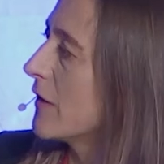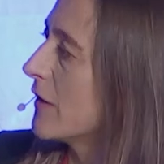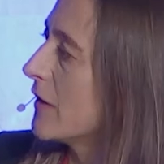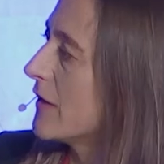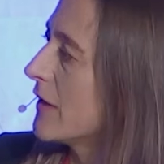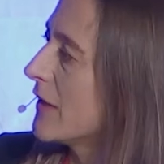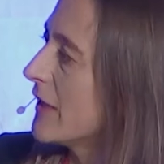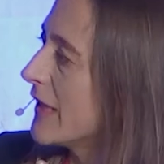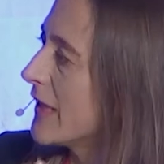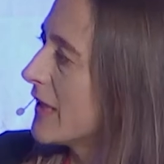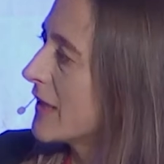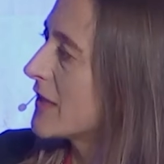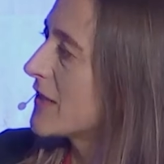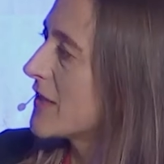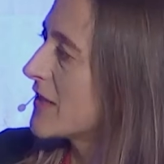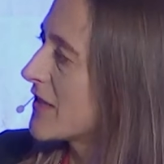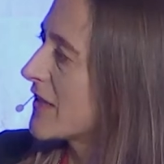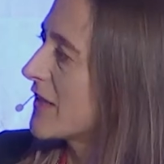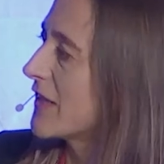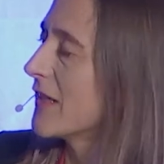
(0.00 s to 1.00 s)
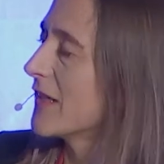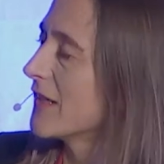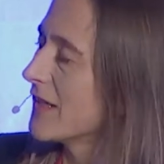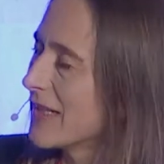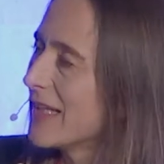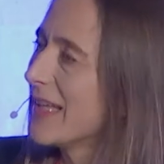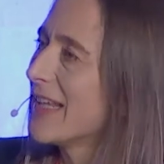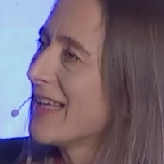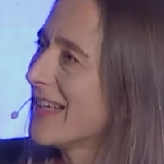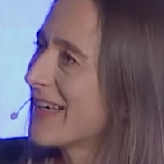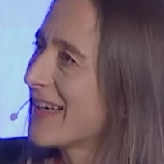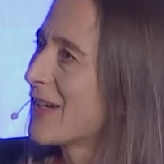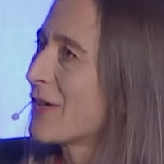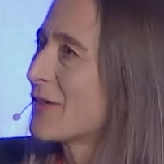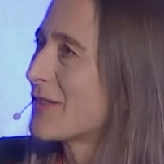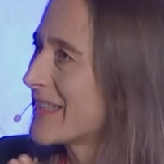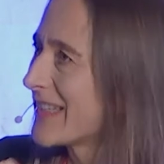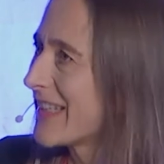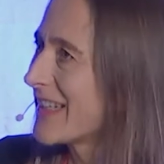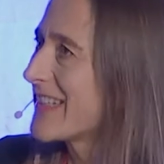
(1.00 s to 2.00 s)
linked Link
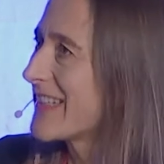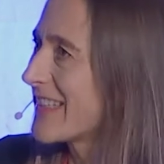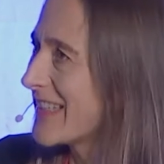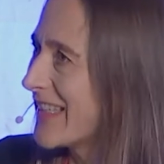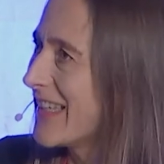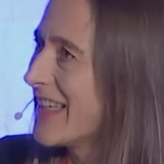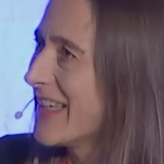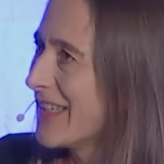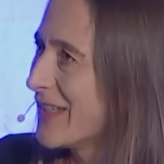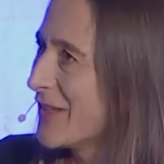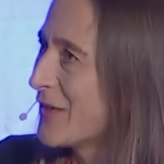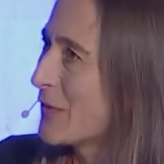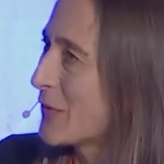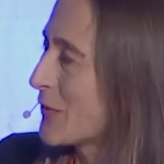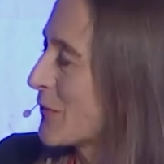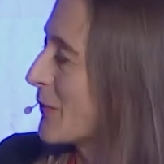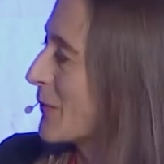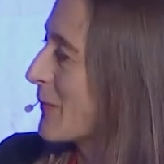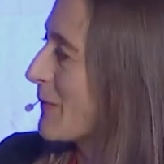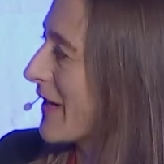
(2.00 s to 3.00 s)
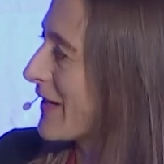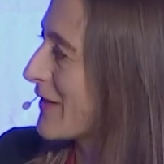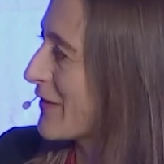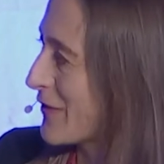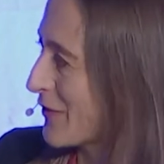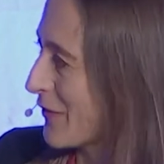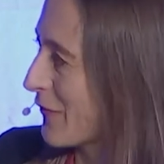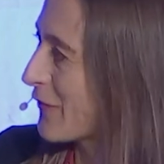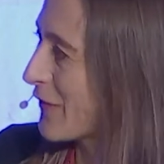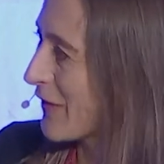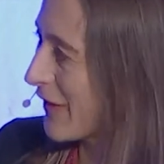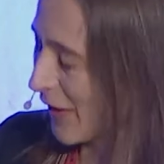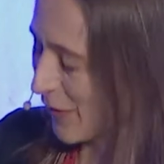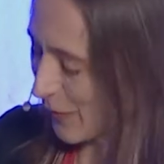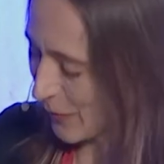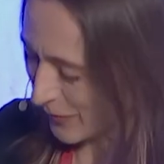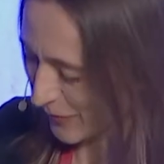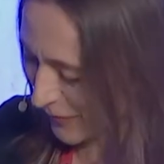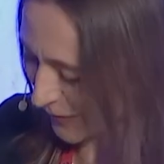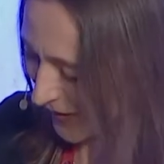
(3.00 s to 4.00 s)
16 to Microsoft
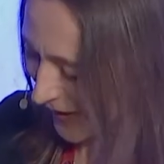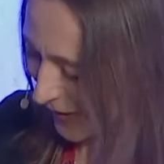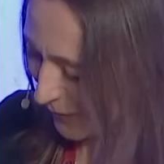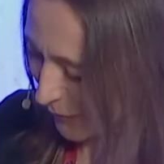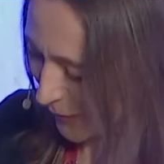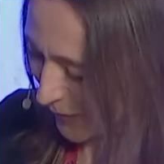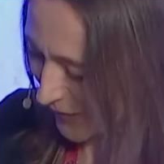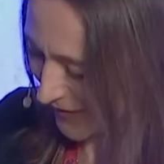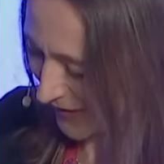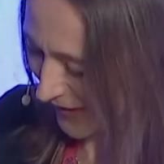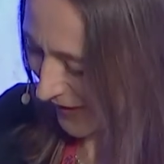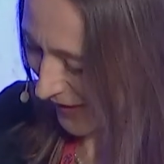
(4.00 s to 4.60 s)
Cloud, so that was